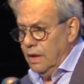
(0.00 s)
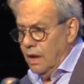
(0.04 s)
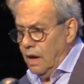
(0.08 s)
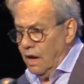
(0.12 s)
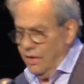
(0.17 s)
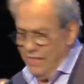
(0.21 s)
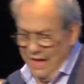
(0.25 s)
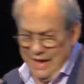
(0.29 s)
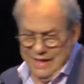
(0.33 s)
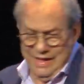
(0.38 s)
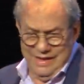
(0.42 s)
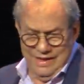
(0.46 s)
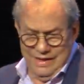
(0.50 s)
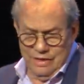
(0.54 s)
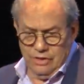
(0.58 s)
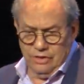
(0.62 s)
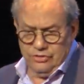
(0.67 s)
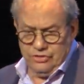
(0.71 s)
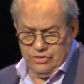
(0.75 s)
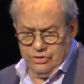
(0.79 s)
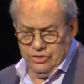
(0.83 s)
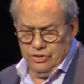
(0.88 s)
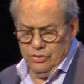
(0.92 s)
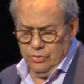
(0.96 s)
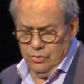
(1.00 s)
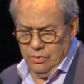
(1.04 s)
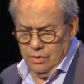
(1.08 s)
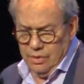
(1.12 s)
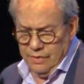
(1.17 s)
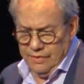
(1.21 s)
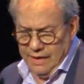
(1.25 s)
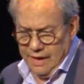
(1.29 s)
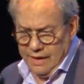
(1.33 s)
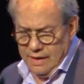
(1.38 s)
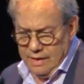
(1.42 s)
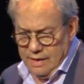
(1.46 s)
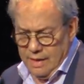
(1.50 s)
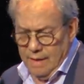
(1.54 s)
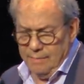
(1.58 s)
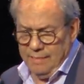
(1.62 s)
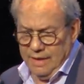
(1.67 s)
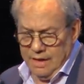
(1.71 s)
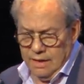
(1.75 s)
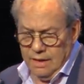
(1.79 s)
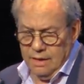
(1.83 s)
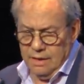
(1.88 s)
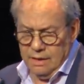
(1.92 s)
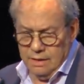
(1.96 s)
Are they here too? Are they
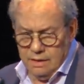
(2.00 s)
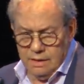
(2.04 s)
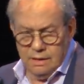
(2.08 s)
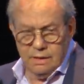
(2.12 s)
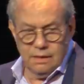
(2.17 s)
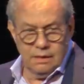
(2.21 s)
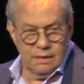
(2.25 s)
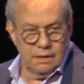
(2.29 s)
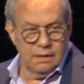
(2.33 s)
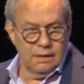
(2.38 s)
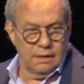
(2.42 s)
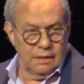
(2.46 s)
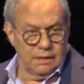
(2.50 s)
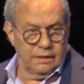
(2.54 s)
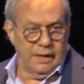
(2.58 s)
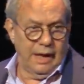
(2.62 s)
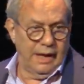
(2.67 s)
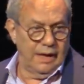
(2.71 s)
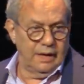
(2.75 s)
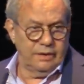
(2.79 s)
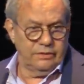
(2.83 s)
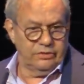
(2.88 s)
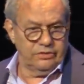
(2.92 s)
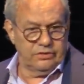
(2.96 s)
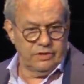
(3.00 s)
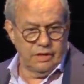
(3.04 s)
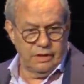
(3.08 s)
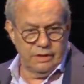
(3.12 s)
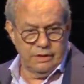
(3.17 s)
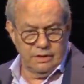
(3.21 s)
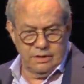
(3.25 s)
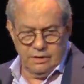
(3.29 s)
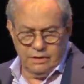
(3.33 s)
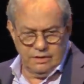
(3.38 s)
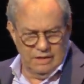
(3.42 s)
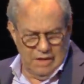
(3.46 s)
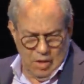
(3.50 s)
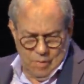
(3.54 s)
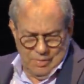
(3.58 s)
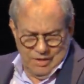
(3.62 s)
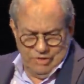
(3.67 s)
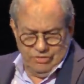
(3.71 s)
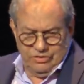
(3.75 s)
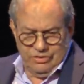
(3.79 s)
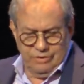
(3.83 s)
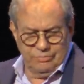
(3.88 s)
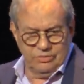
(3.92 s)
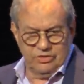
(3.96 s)
coming? Yeah, so
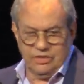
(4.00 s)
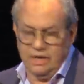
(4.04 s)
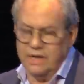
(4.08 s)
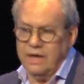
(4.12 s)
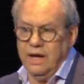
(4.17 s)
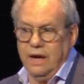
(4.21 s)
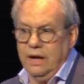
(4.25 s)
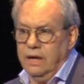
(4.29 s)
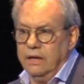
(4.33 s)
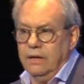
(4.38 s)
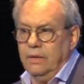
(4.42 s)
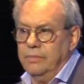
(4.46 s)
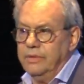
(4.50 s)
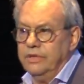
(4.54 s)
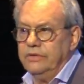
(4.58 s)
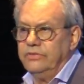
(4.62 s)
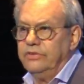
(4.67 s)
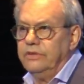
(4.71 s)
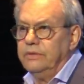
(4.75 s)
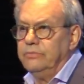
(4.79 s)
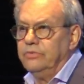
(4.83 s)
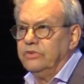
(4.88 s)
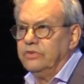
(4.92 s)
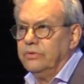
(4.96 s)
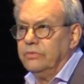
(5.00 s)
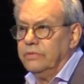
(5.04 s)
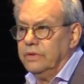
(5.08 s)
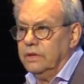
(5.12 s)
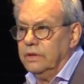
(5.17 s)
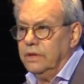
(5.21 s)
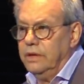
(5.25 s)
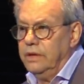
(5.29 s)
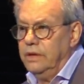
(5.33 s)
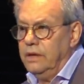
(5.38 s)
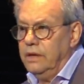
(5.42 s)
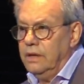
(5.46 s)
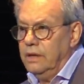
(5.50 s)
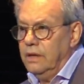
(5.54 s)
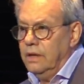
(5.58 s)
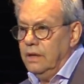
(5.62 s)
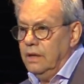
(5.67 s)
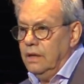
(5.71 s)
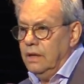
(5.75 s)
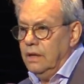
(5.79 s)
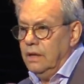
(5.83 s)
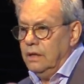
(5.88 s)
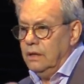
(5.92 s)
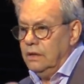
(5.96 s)
nobody seems to care. Nobody seems to really,
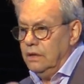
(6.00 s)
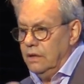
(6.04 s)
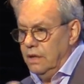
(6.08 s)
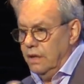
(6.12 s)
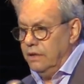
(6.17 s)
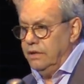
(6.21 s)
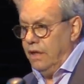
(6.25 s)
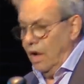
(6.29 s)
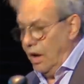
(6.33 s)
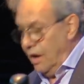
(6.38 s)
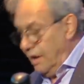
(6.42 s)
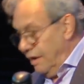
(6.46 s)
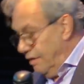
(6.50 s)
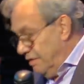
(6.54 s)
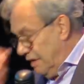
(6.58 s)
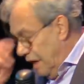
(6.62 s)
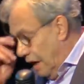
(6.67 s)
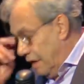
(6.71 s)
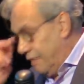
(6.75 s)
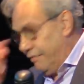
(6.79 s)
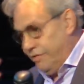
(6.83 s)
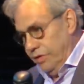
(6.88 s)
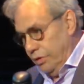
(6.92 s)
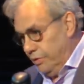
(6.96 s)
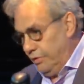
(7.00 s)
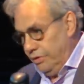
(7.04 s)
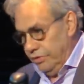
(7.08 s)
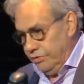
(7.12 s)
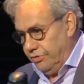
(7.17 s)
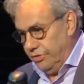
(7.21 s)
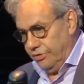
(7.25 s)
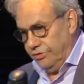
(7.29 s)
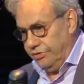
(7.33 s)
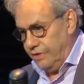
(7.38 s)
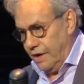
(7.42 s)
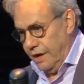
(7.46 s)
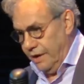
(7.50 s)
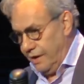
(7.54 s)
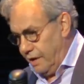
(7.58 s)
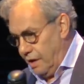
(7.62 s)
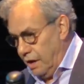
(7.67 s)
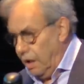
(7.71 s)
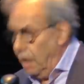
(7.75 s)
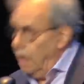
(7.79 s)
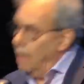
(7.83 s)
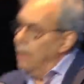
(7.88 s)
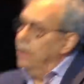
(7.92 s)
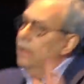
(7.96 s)
none of you. You just kind of
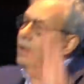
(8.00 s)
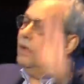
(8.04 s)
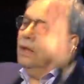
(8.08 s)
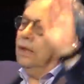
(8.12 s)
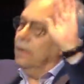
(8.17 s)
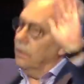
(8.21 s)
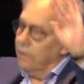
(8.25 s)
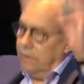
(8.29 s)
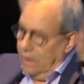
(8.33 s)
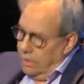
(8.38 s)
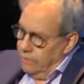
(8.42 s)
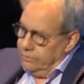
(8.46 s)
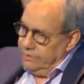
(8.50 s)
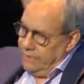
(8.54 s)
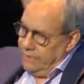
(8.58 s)
go, oh, don't